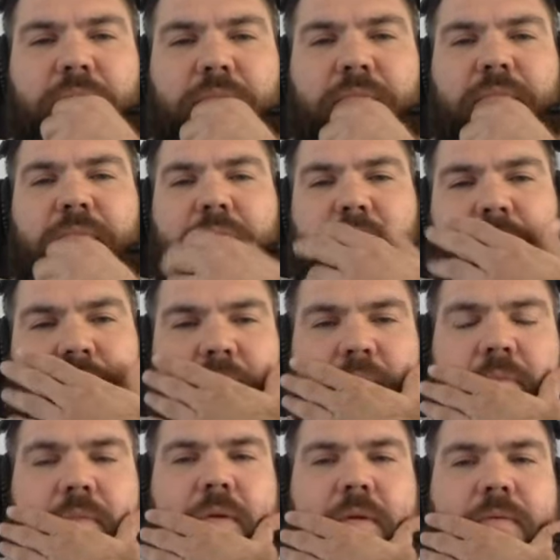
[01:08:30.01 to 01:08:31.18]
and most of the techniques
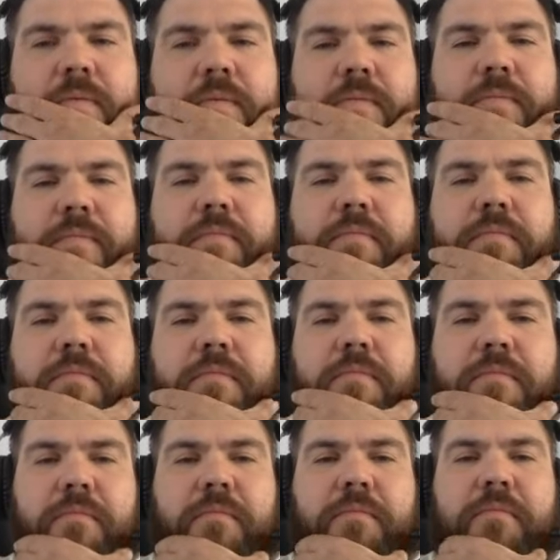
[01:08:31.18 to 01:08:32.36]
tend to be fairly
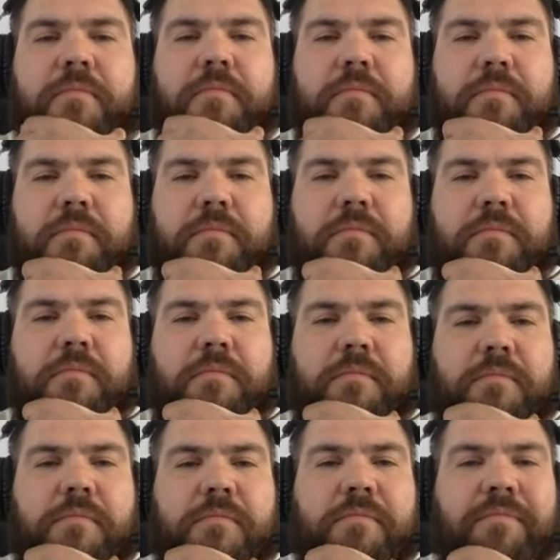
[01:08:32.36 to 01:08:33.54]
straightforward
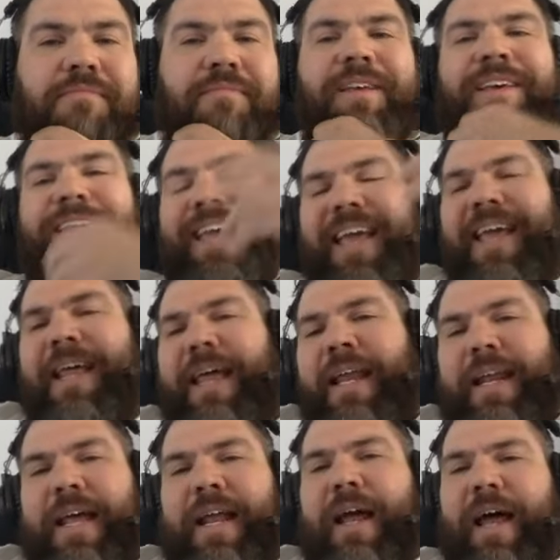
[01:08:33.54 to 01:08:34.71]
stuff. And,
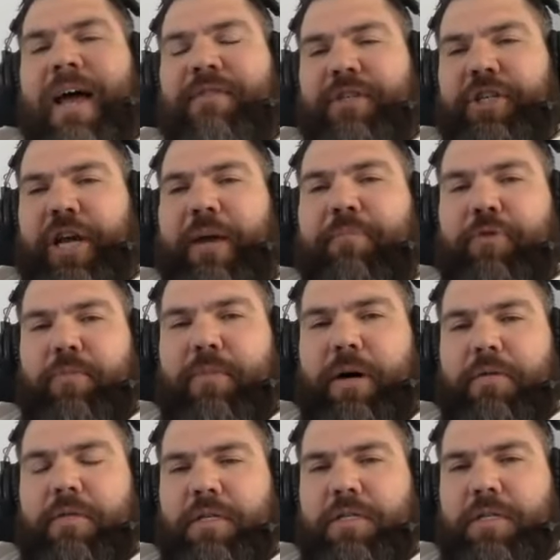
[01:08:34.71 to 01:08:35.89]
and I have a chapter
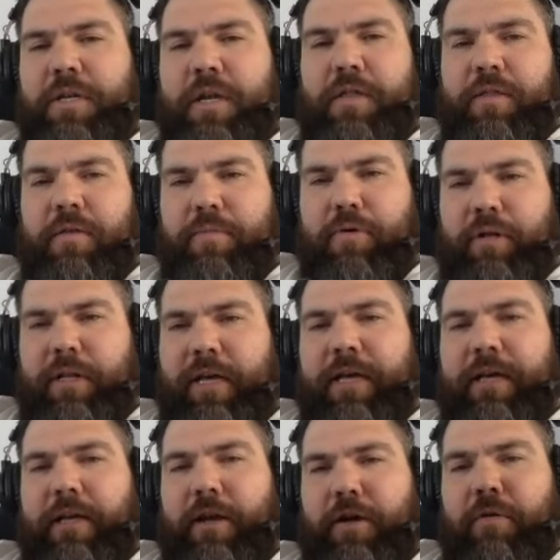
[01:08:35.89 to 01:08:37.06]
about this in the book, like,
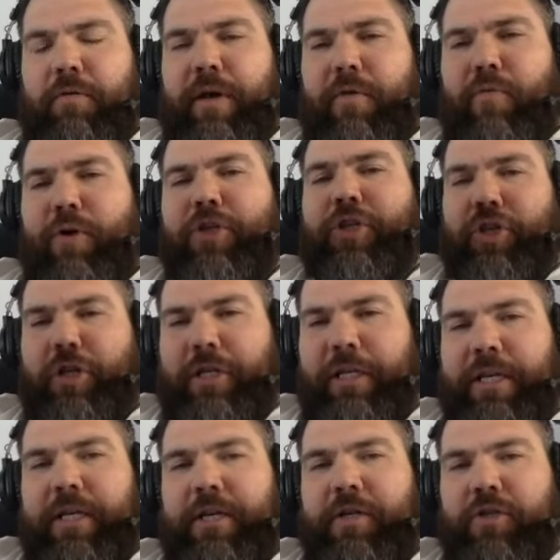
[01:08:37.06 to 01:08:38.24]
you know, like what should
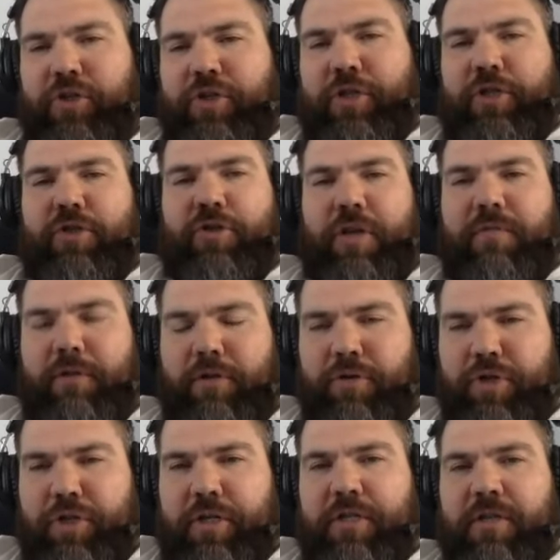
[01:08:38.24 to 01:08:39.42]
lead jujitsu's
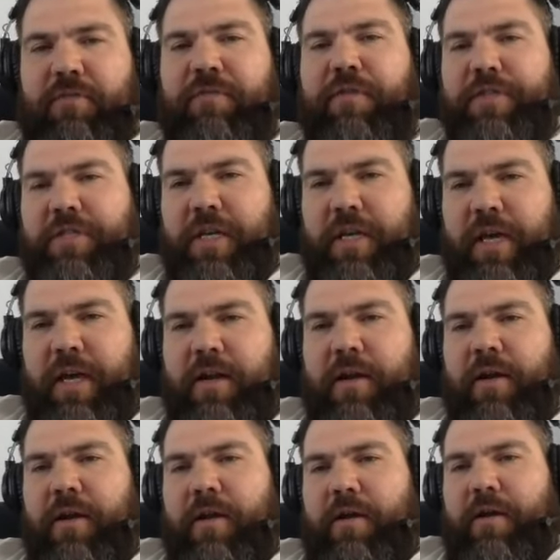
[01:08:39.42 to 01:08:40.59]
evolution, sophisticated
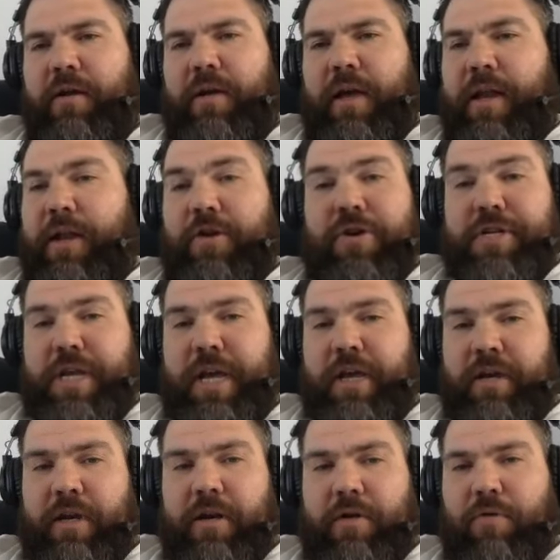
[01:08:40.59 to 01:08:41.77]
and
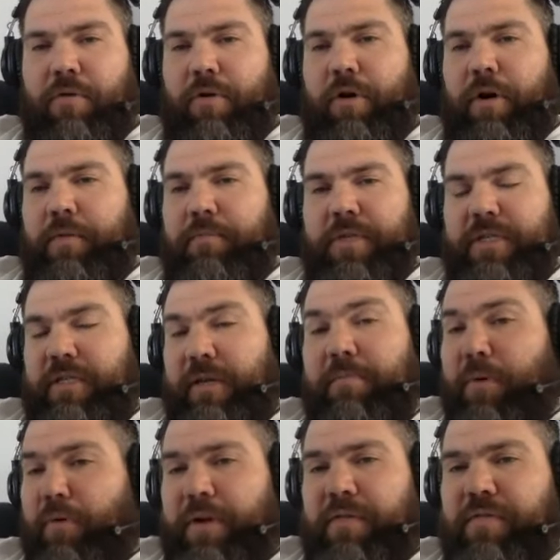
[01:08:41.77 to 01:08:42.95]
entertaining or
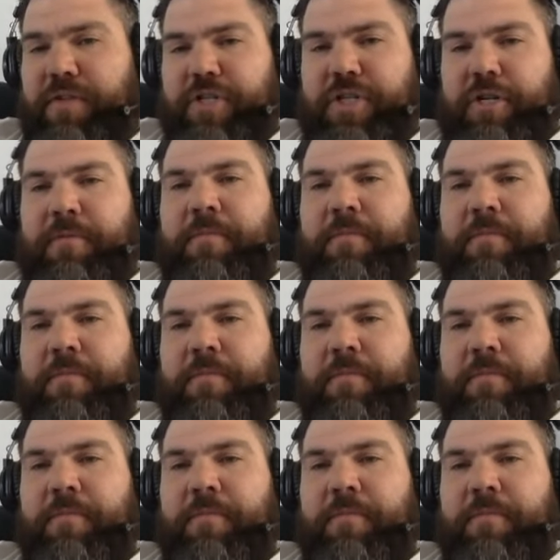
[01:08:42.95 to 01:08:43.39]
simple and efficient.